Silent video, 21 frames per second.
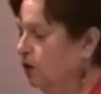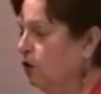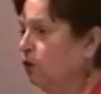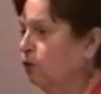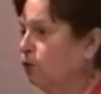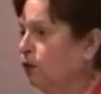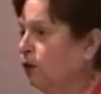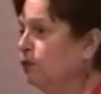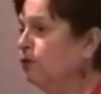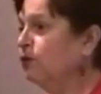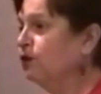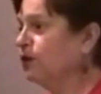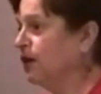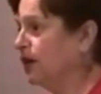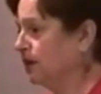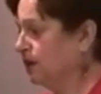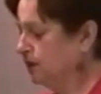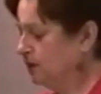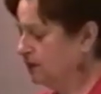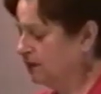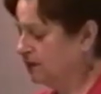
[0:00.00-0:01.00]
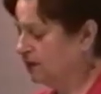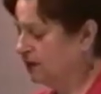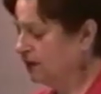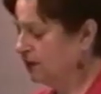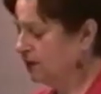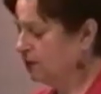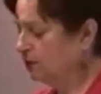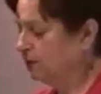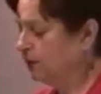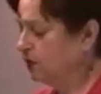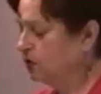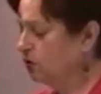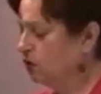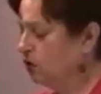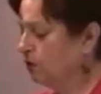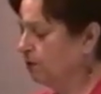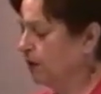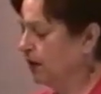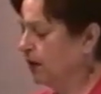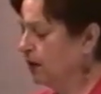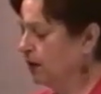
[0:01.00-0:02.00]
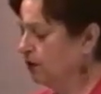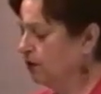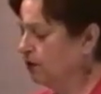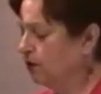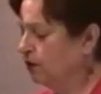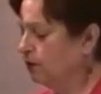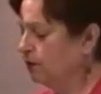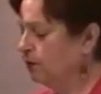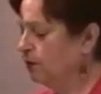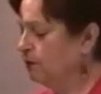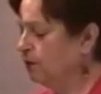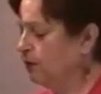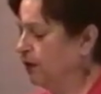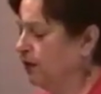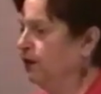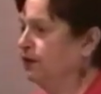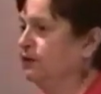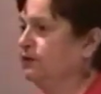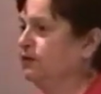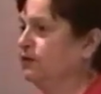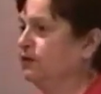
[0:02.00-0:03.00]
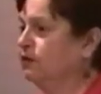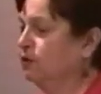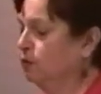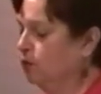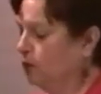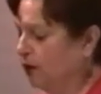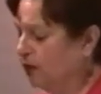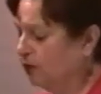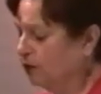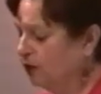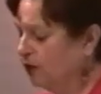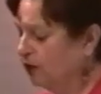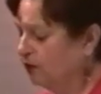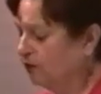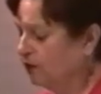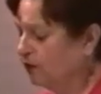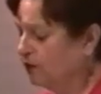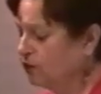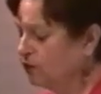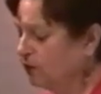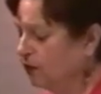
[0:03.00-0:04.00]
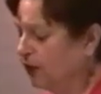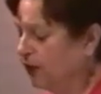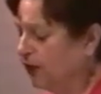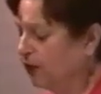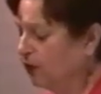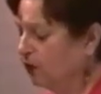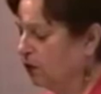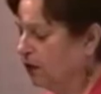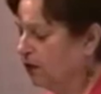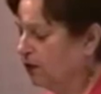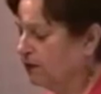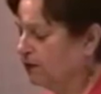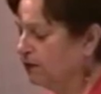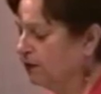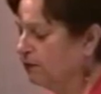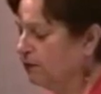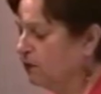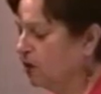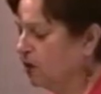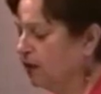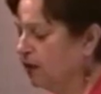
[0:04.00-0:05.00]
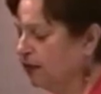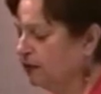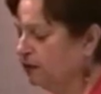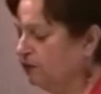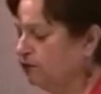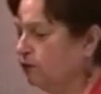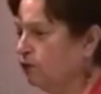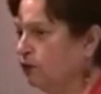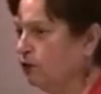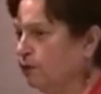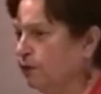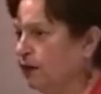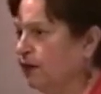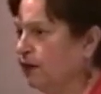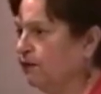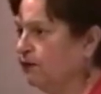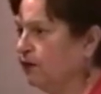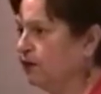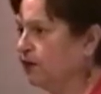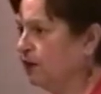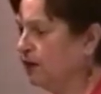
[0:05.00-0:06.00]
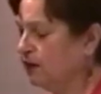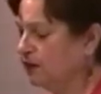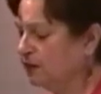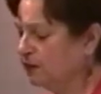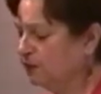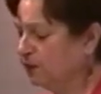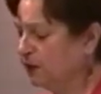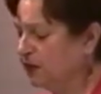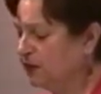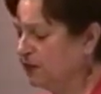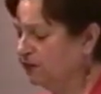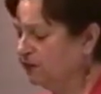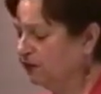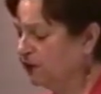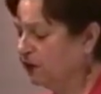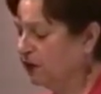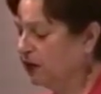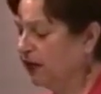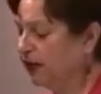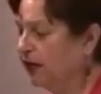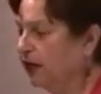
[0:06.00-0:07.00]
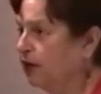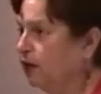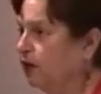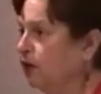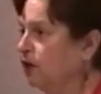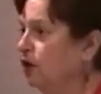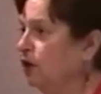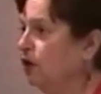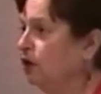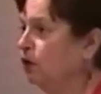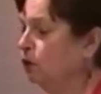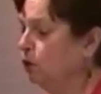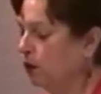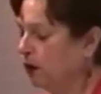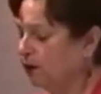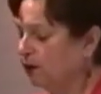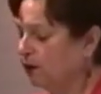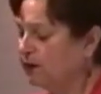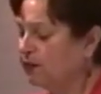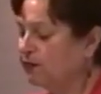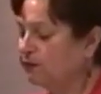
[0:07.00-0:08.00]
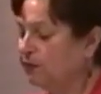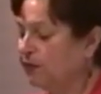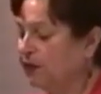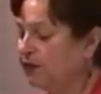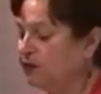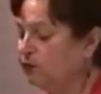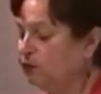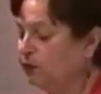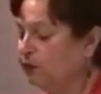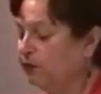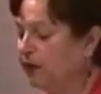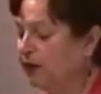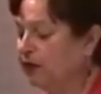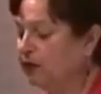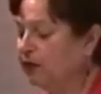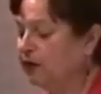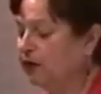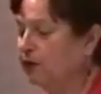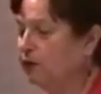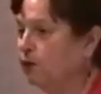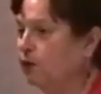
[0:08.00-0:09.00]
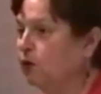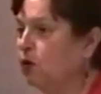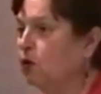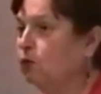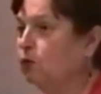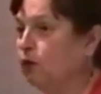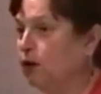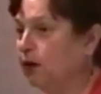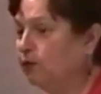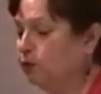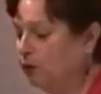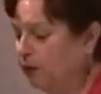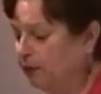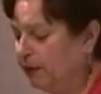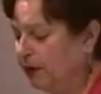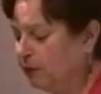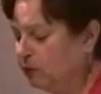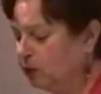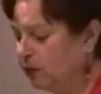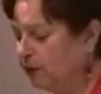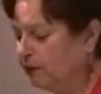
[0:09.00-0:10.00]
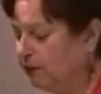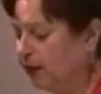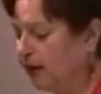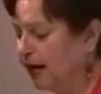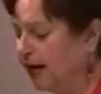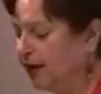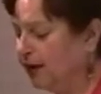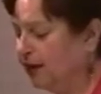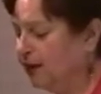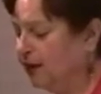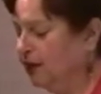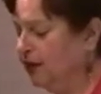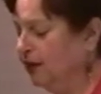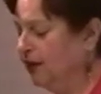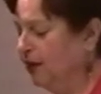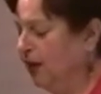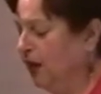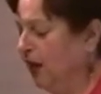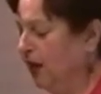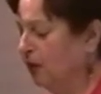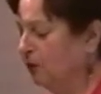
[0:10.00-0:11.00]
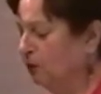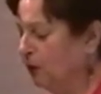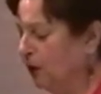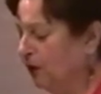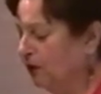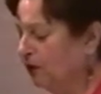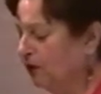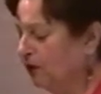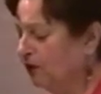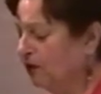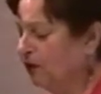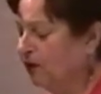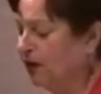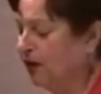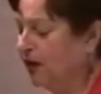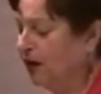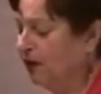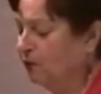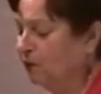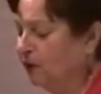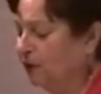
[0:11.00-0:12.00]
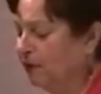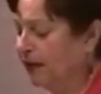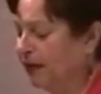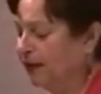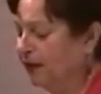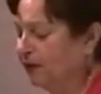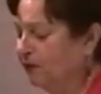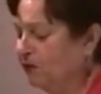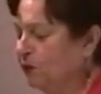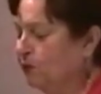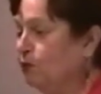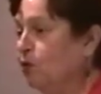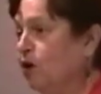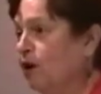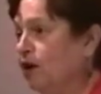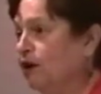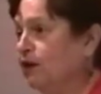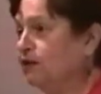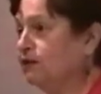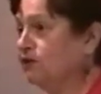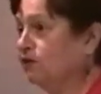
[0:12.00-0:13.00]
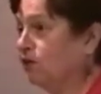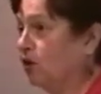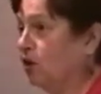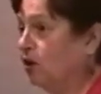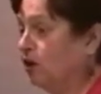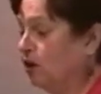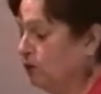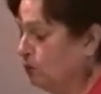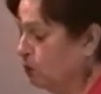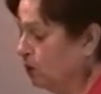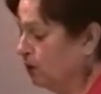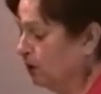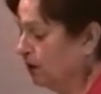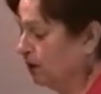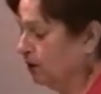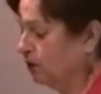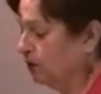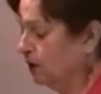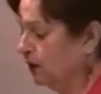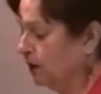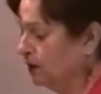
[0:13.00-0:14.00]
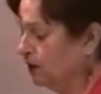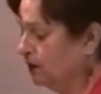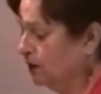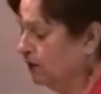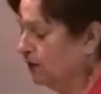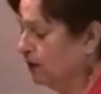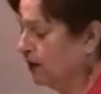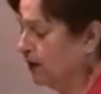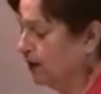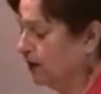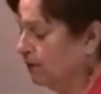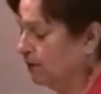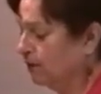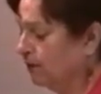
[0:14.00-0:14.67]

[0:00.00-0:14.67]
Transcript: We will not consent to be told by other human beings, whether individually or in some collective grouping of the non-spacefaring, where in space we may go, what we may bring back, and whether or not we may keep the products of our hard work and creativity.